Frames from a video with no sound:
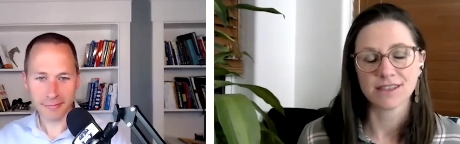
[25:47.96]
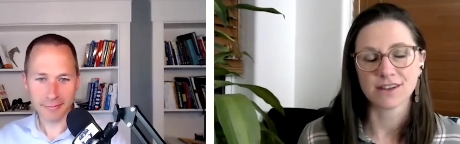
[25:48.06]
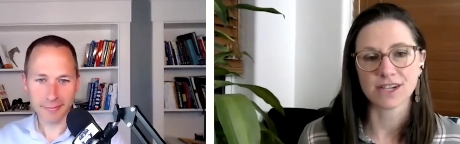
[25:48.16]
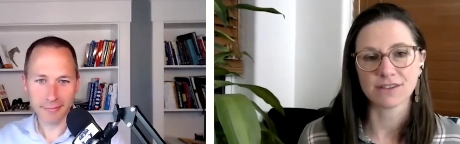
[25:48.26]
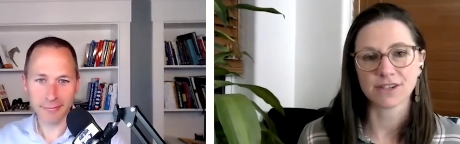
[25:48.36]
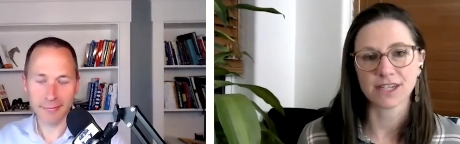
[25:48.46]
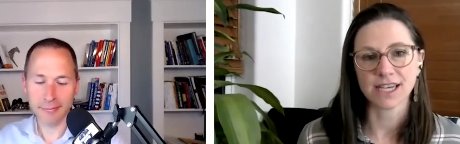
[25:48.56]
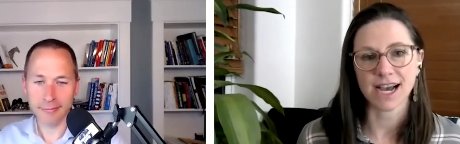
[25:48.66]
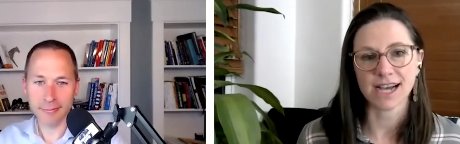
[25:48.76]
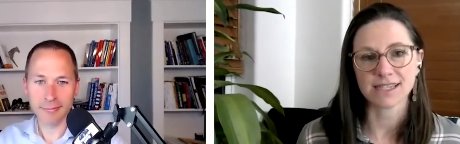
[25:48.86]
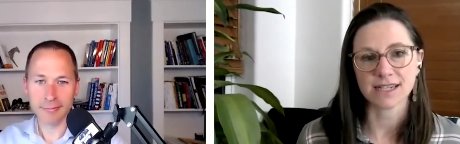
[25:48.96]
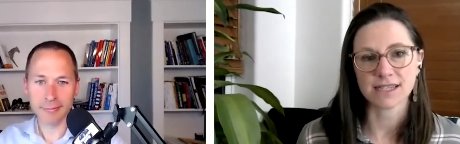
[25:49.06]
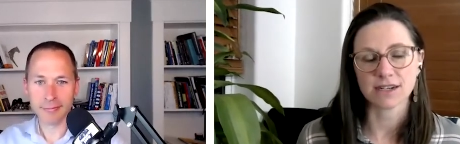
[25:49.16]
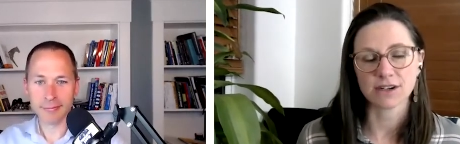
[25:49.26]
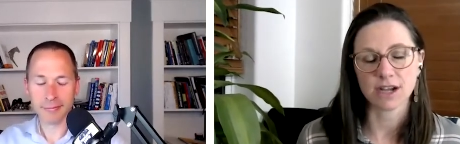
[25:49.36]
Speaker 1: there's definitely assets
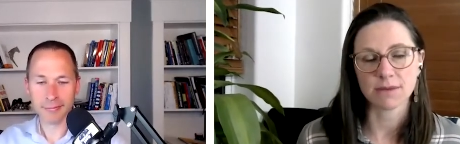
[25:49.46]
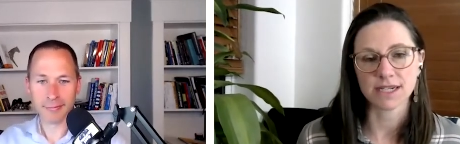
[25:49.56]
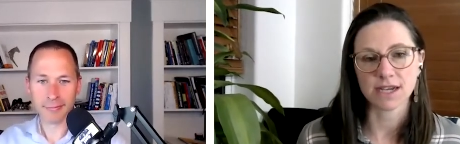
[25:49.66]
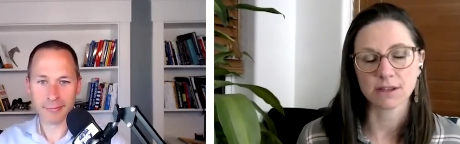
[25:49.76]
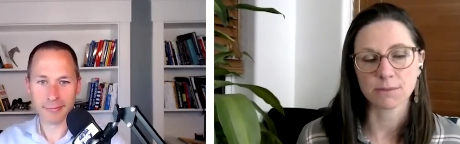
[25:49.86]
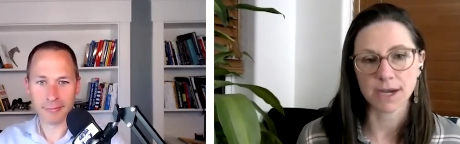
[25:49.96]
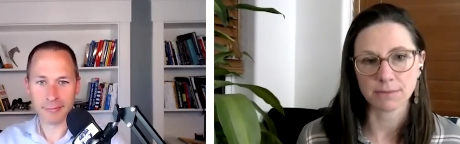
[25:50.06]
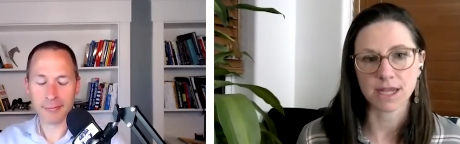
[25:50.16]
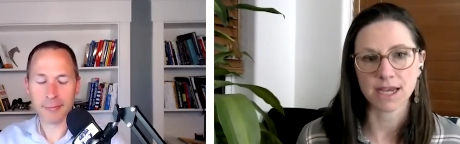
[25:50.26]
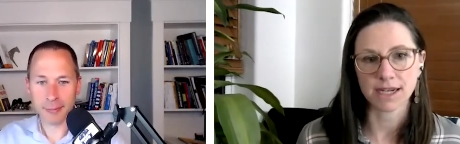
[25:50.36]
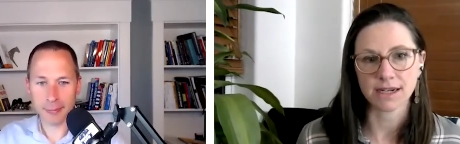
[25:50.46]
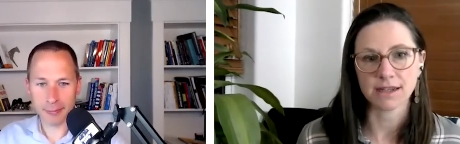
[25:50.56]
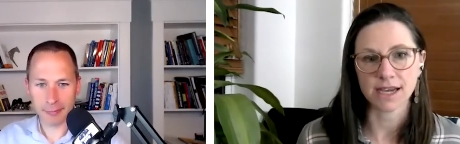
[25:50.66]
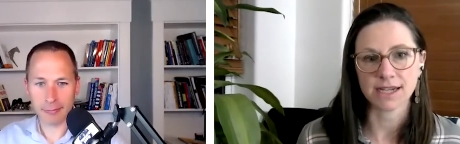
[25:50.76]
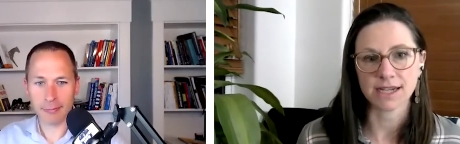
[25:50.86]
that are coming down the pipeline
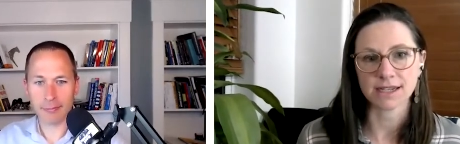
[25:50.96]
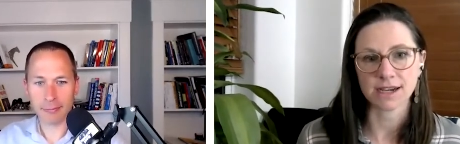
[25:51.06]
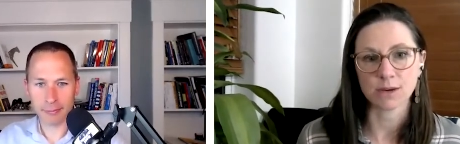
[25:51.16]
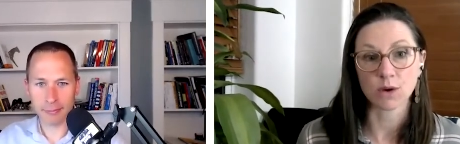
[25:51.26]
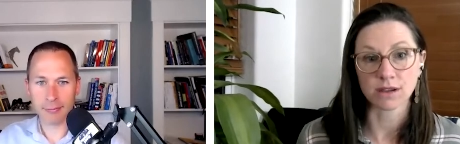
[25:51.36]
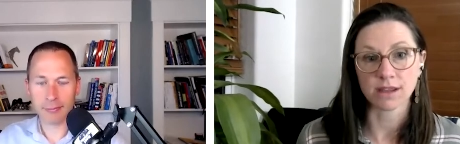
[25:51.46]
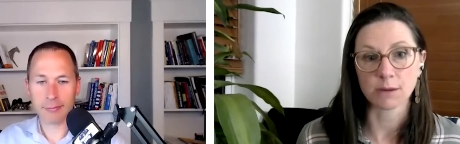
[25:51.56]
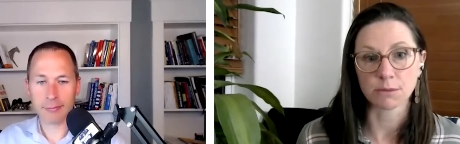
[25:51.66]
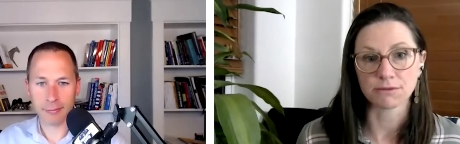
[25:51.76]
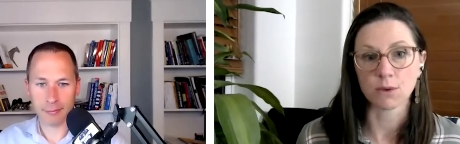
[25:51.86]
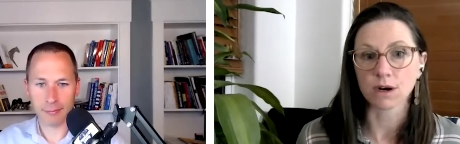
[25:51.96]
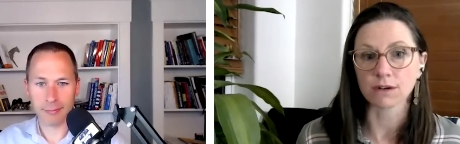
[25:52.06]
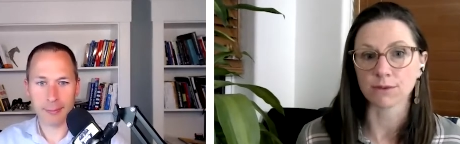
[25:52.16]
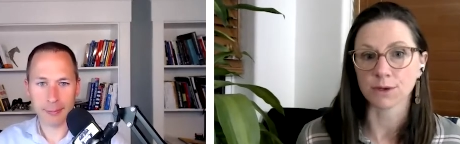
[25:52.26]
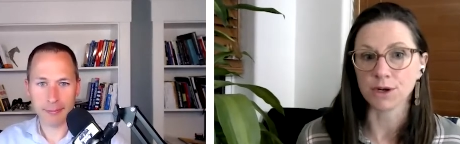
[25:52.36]
that uh, weren't there before
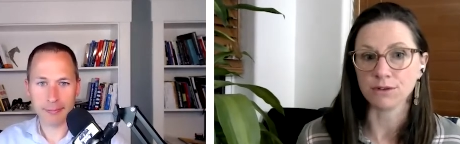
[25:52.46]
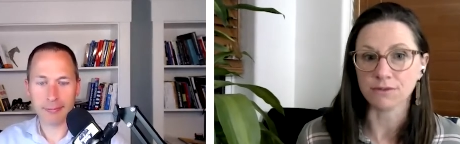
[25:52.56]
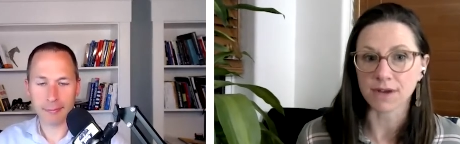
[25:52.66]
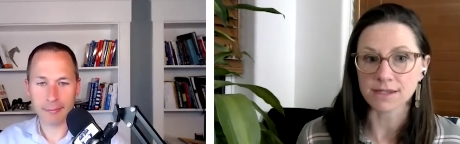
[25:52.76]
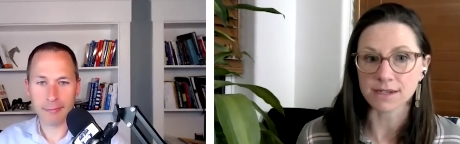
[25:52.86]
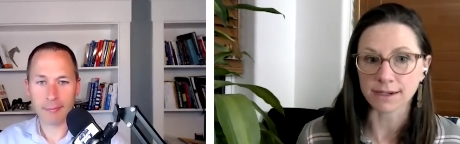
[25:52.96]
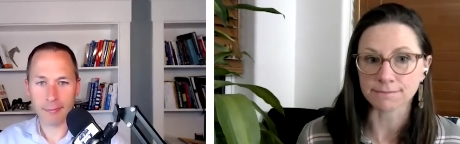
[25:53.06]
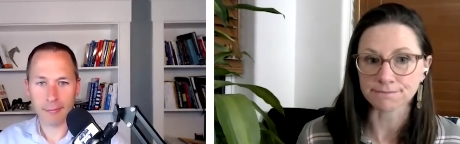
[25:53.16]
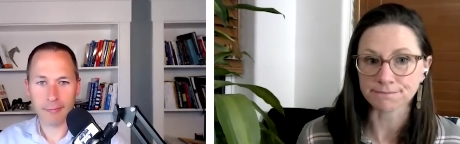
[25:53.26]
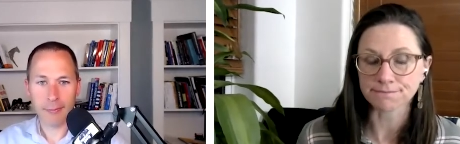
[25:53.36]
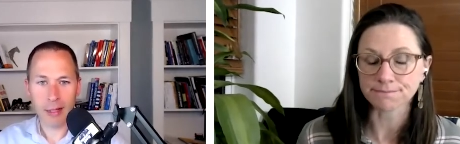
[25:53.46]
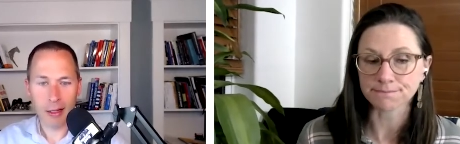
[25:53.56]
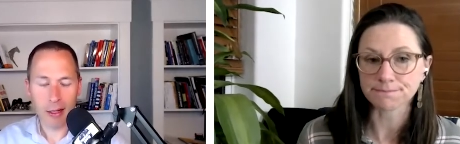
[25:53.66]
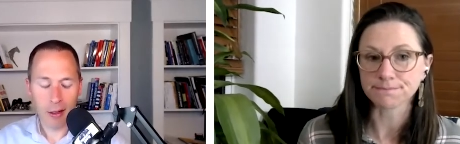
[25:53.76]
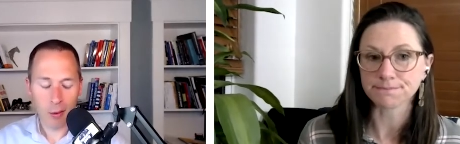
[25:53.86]
for note investing.
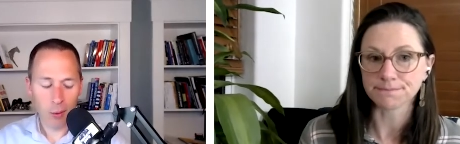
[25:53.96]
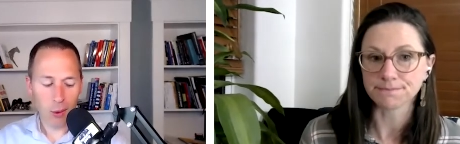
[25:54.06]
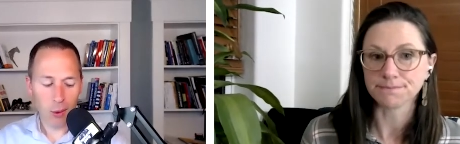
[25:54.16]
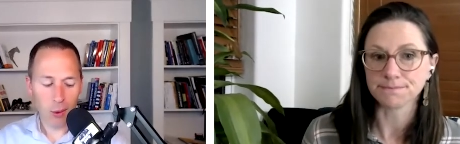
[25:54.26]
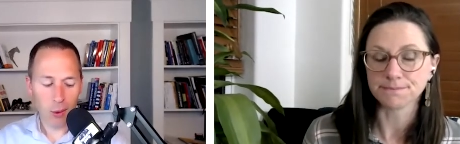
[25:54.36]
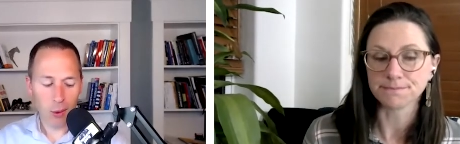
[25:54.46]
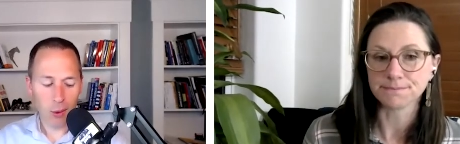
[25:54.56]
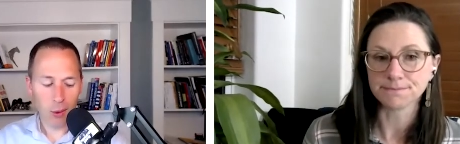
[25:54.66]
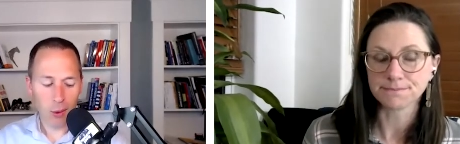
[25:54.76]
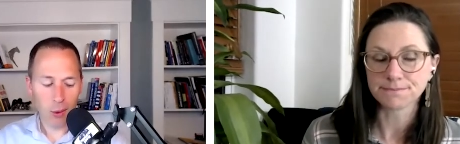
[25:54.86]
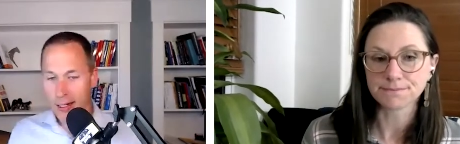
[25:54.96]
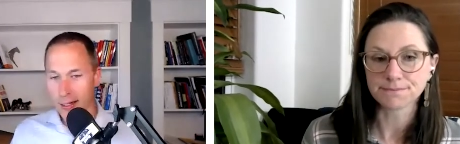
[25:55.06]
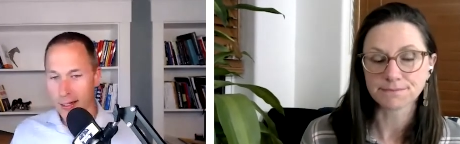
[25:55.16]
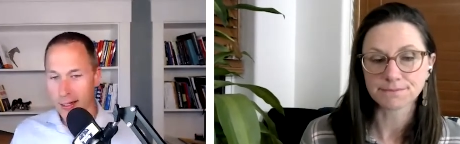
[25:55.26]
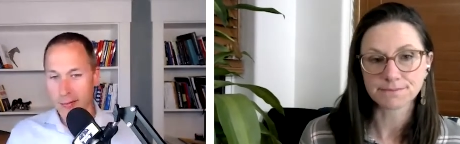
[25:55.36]
Speaker 2: Well, one thing I, I
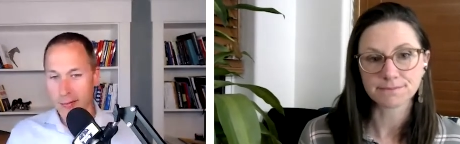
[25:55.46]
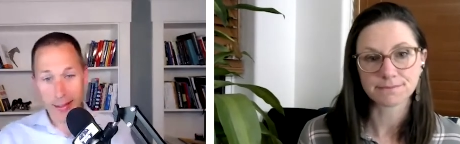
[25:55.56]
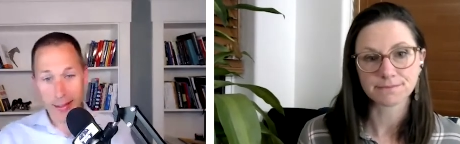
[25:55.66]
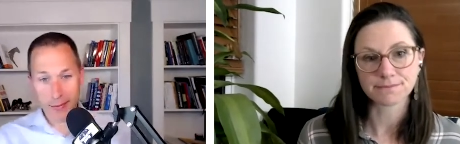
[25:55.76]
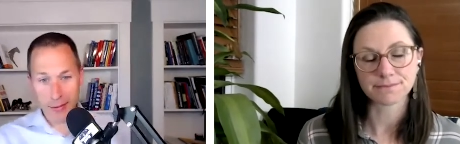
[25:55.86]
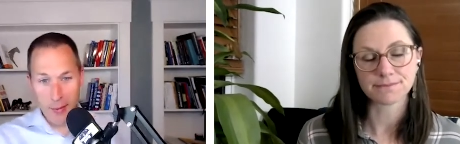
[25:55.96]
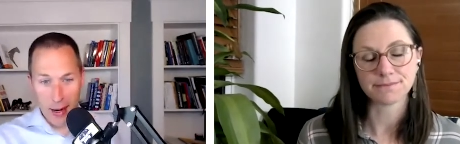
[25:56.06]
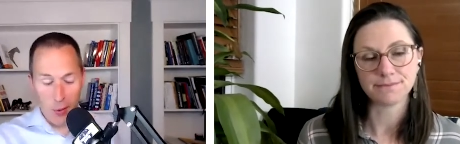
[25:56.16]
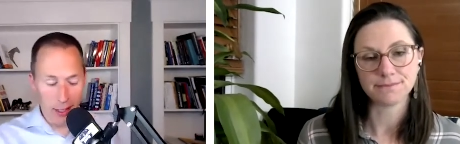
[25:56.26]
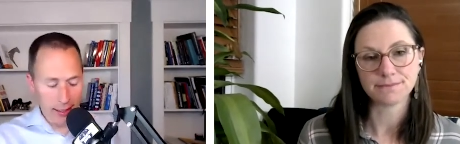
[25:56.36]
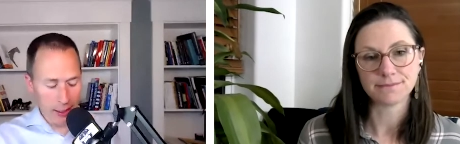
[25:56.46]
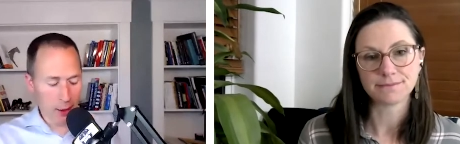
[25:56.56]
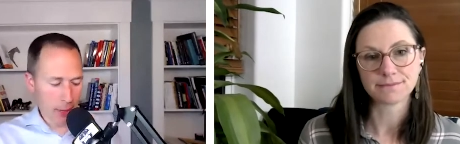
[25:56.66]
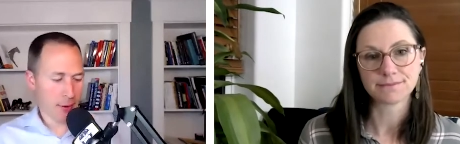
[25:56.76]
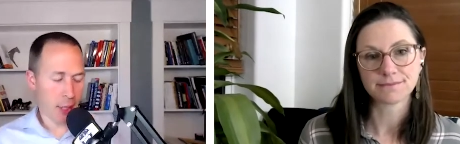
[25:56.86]
like about what I hear
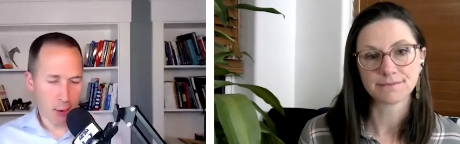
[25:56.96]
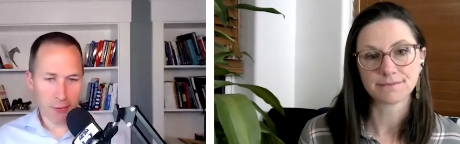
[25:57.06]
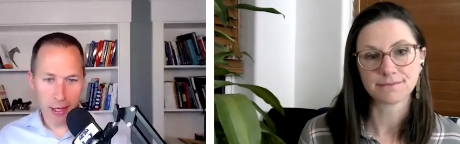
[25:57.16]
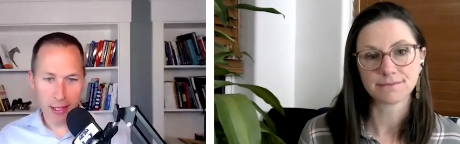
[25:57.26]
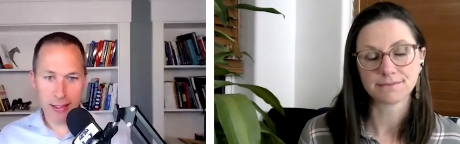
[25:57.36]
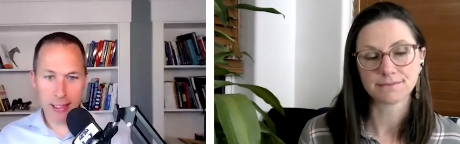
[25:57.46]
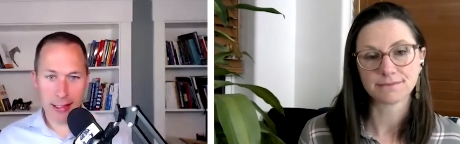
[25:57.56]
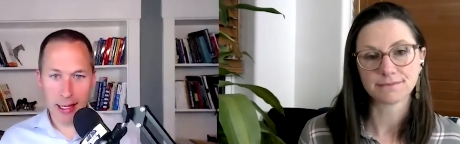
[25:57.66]
about note investing